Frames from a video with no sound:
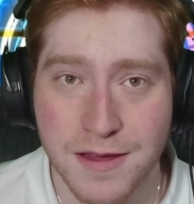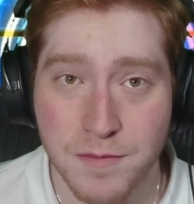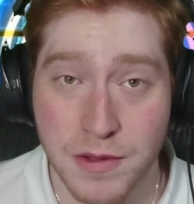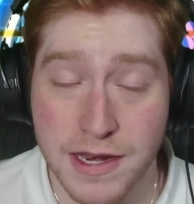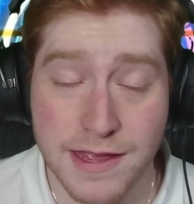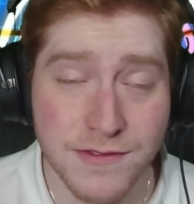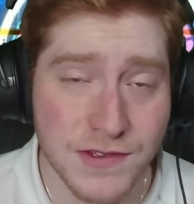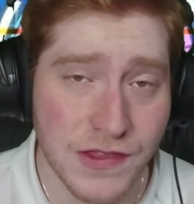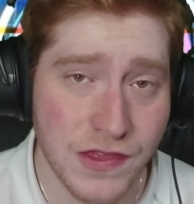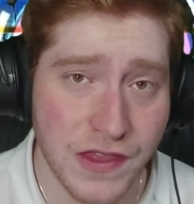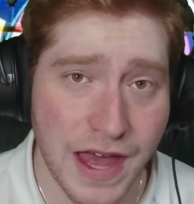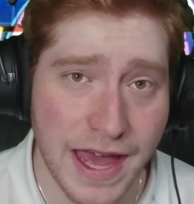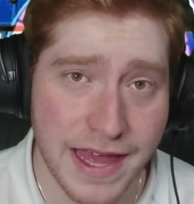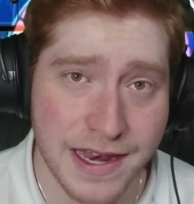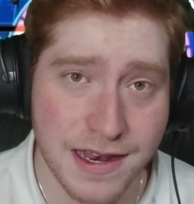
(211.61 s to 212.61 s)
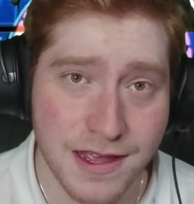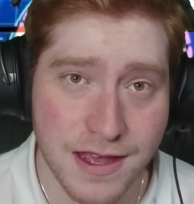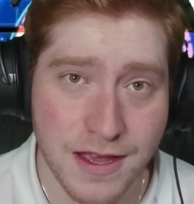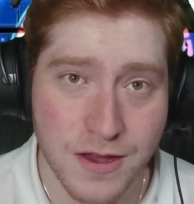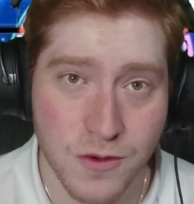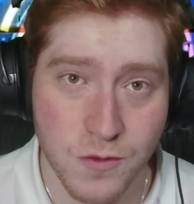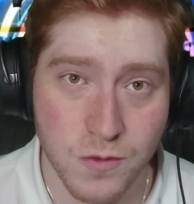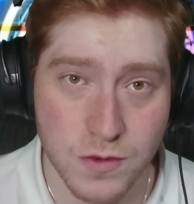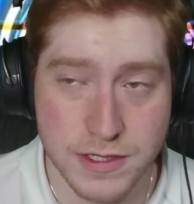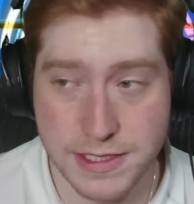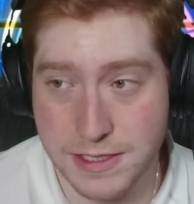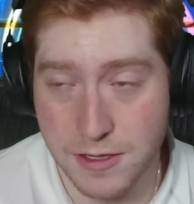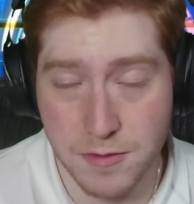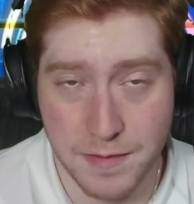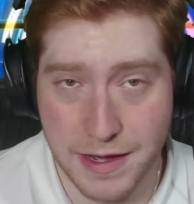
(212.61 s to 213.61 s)
But even then, we
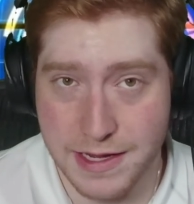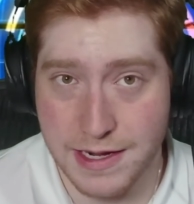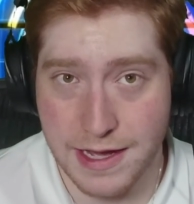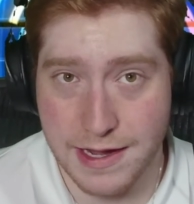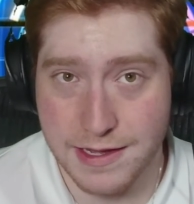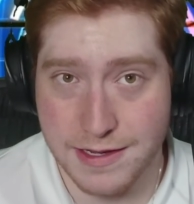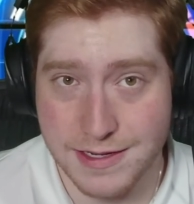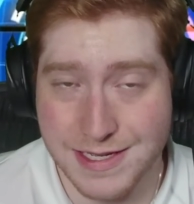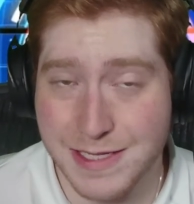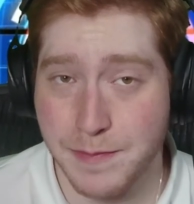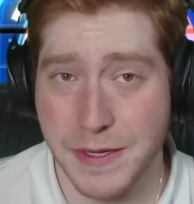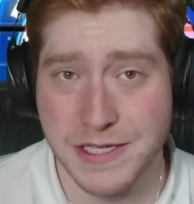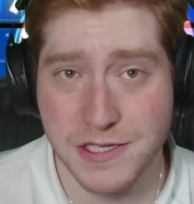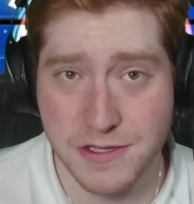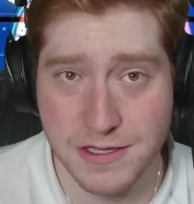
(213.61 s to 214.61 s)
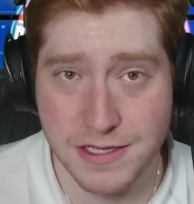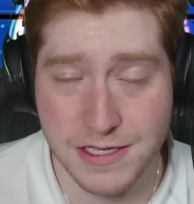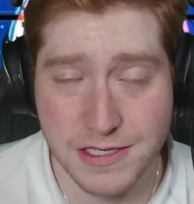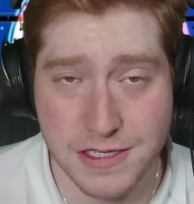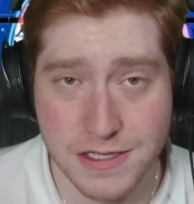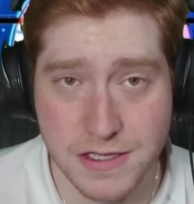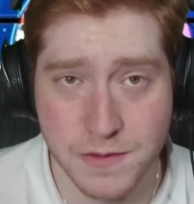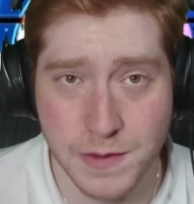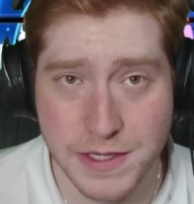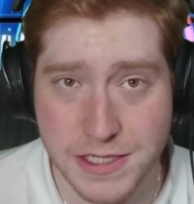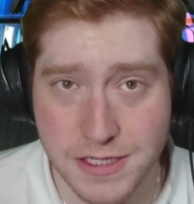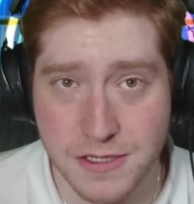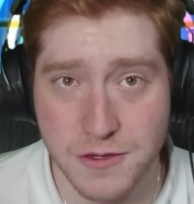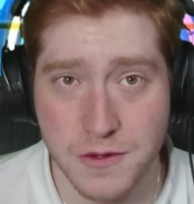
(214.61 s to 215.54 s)
still might not get a special edition Switch 2